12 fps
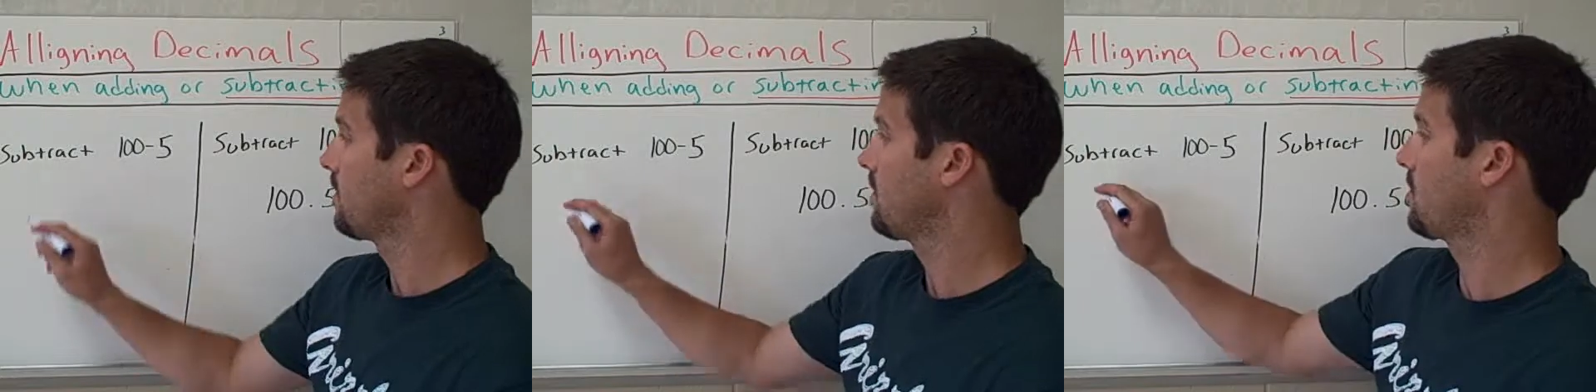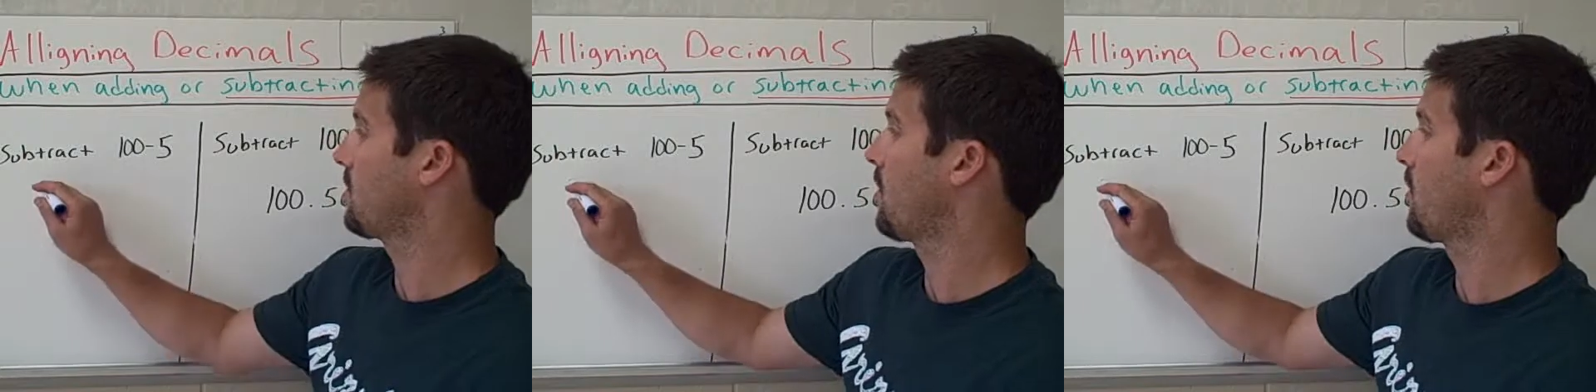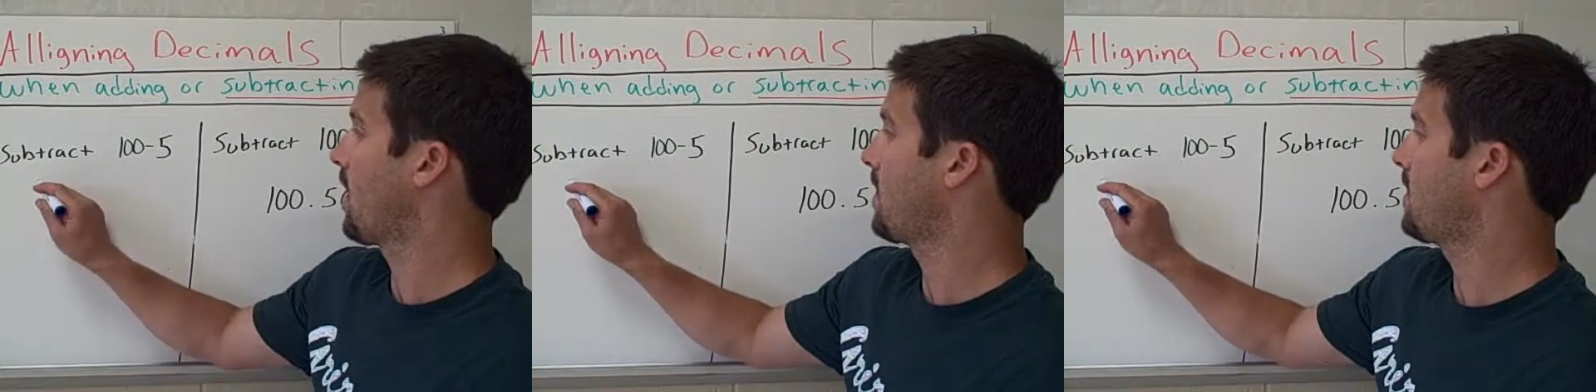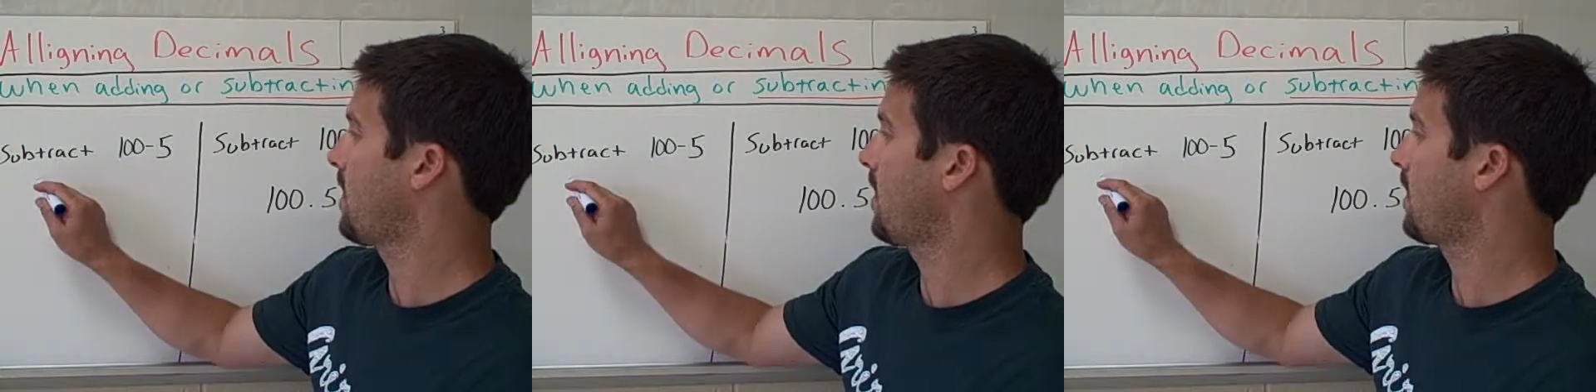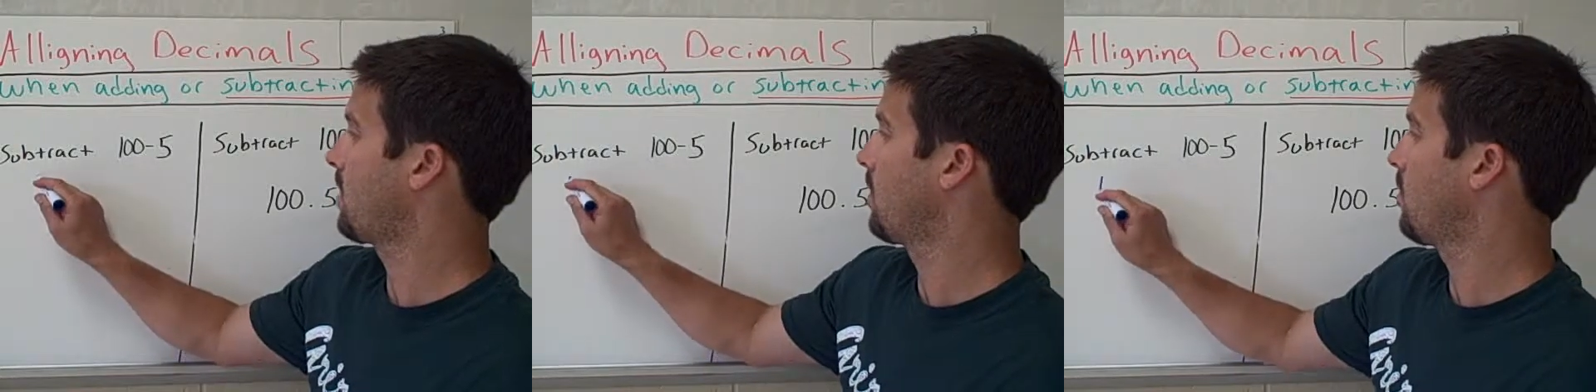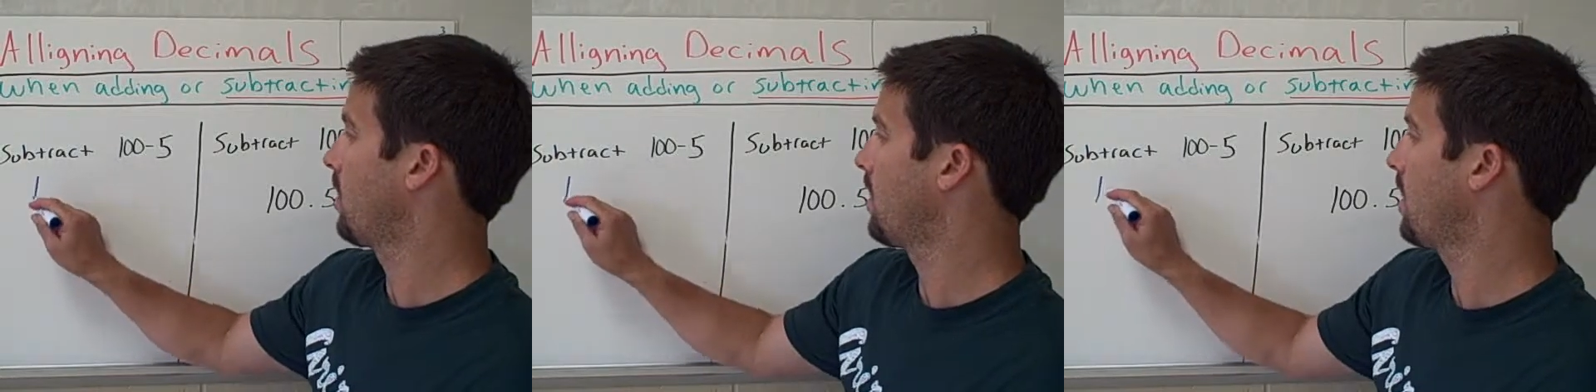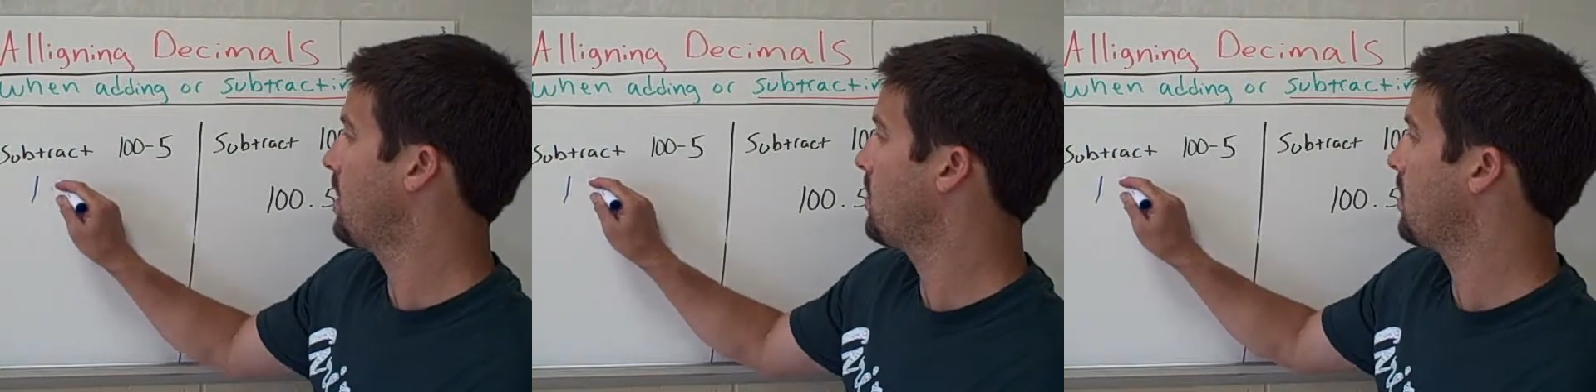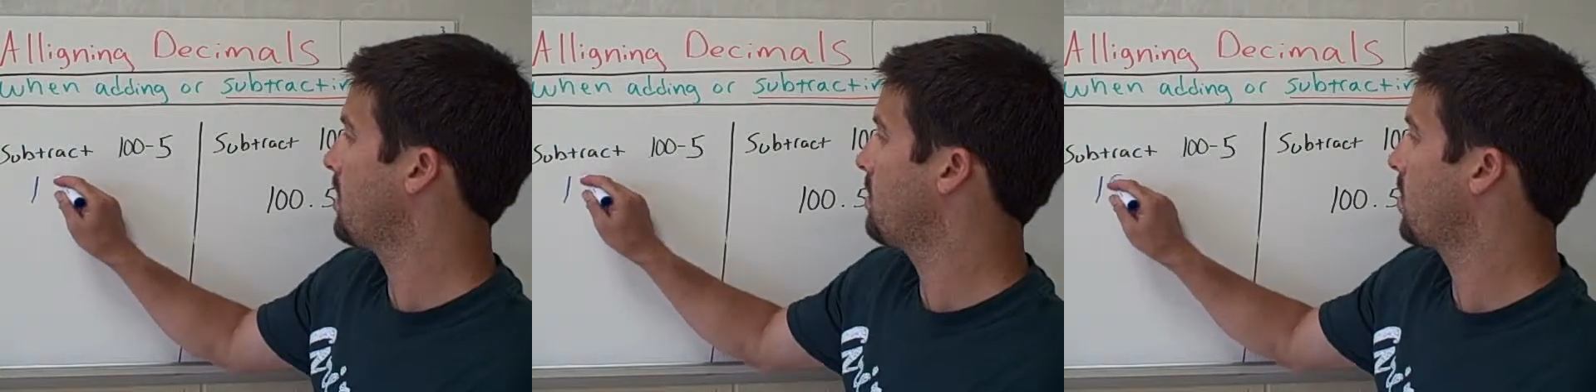So I take the
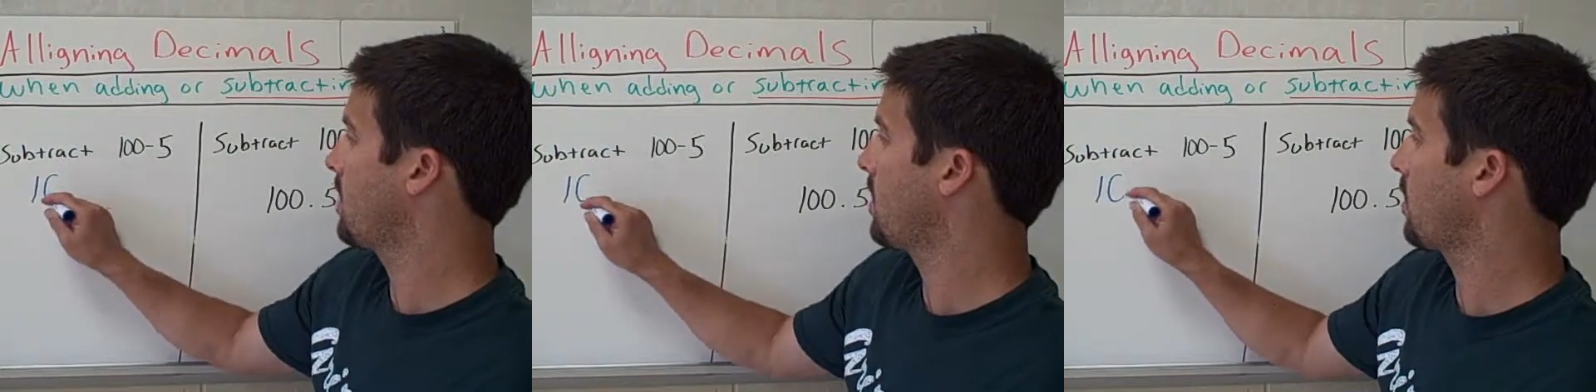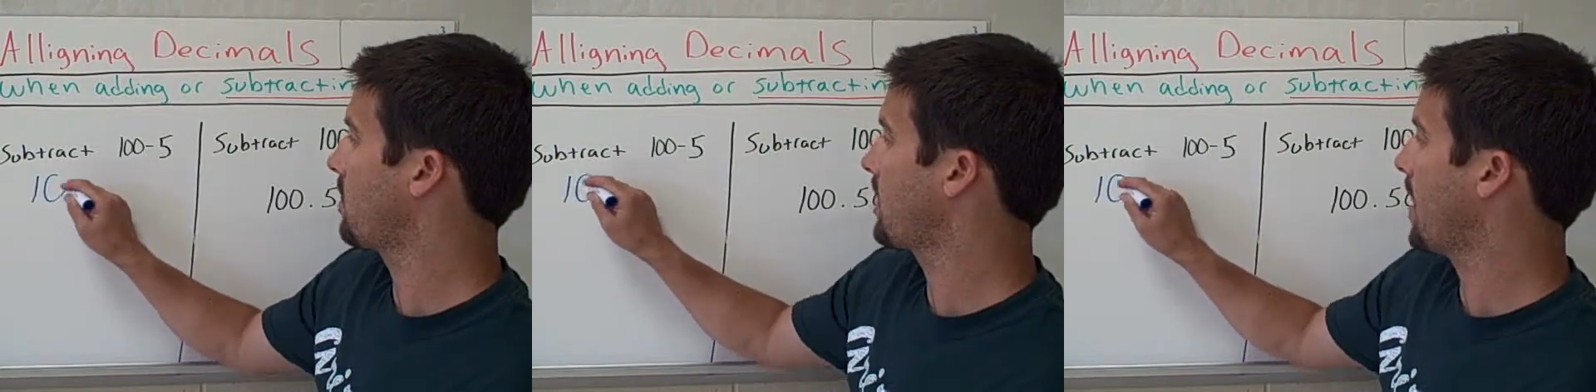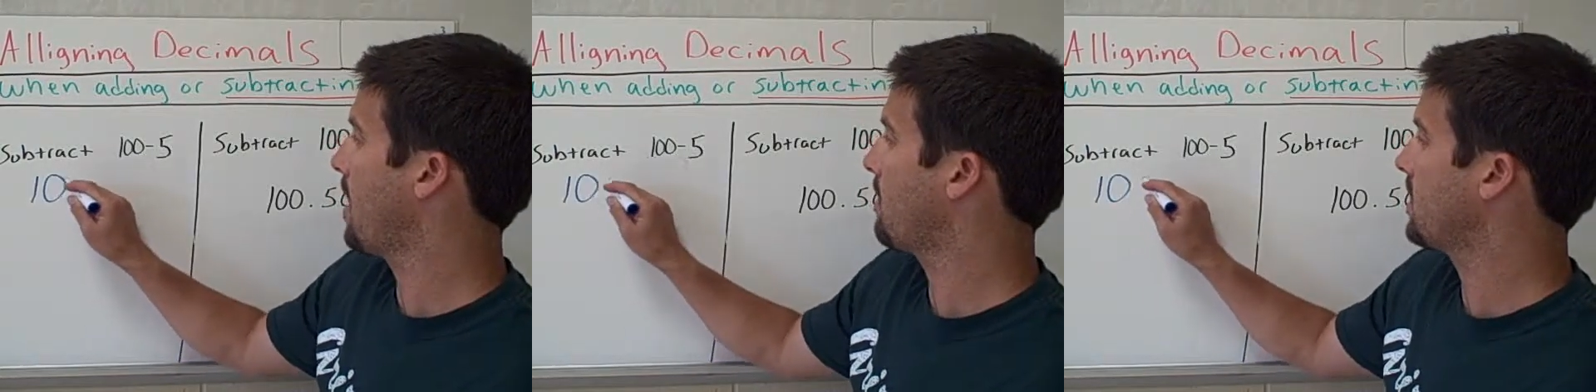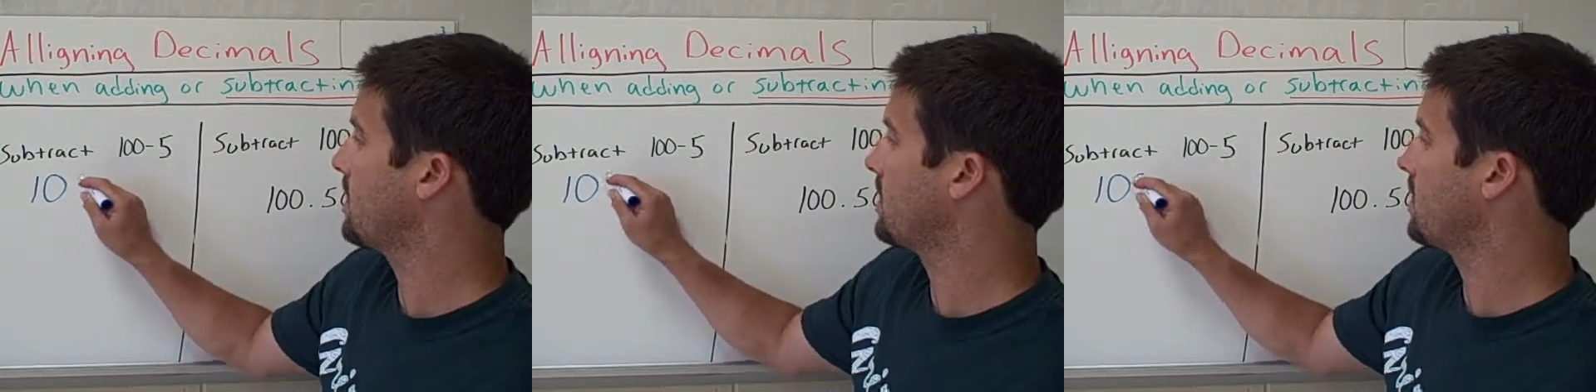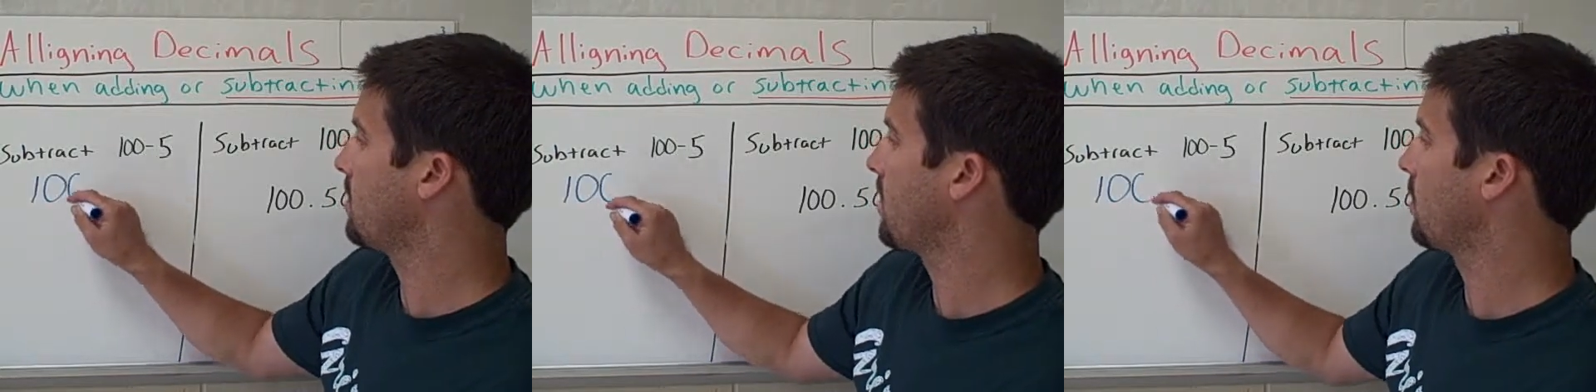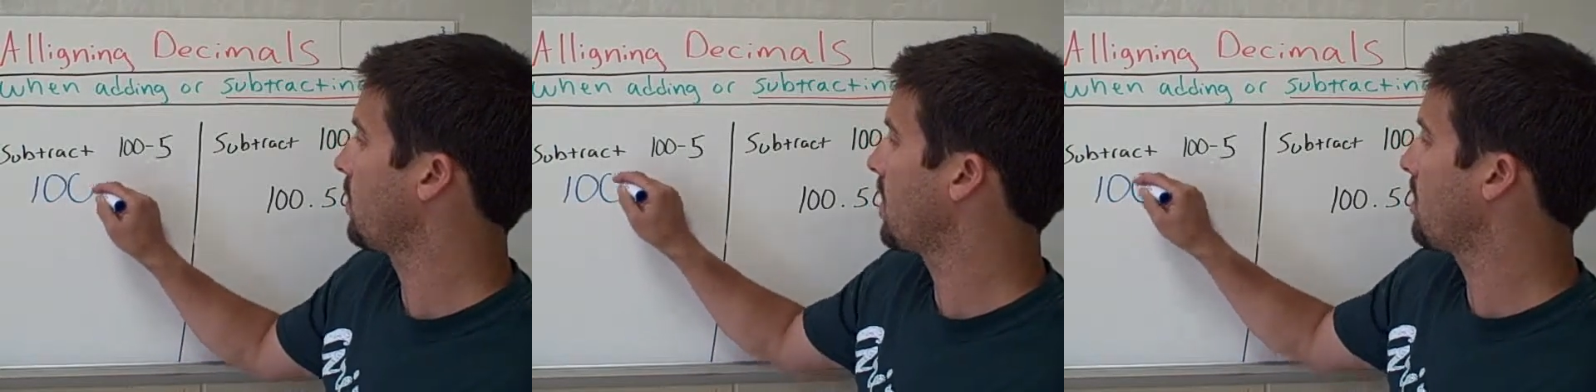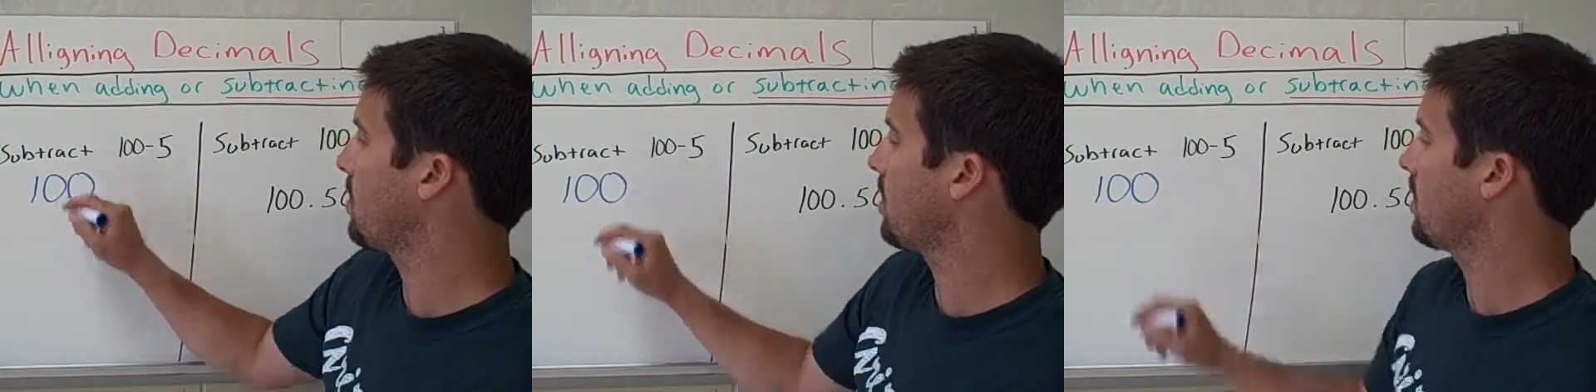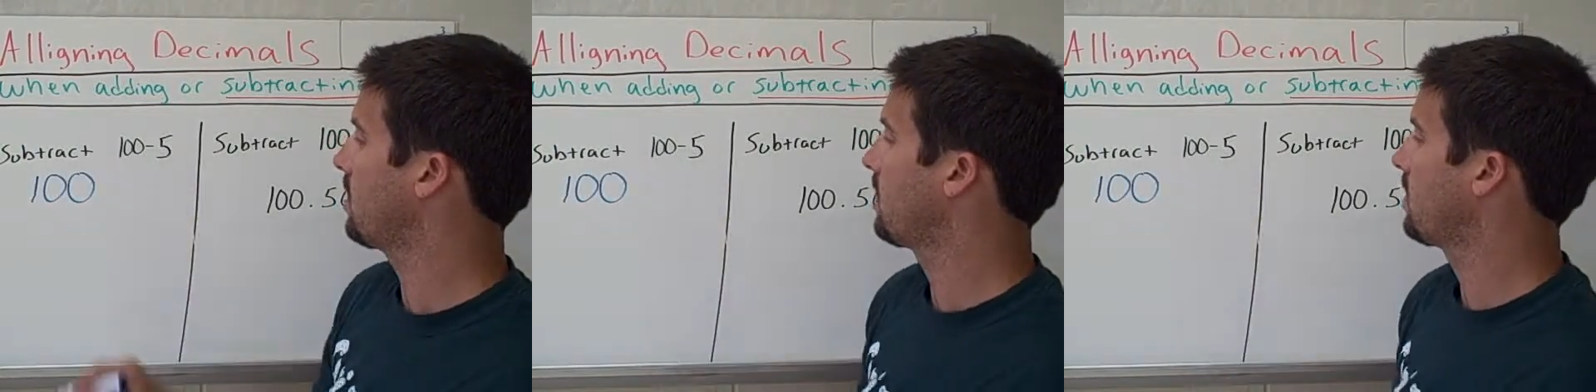100, put it on top because it's the bigger number,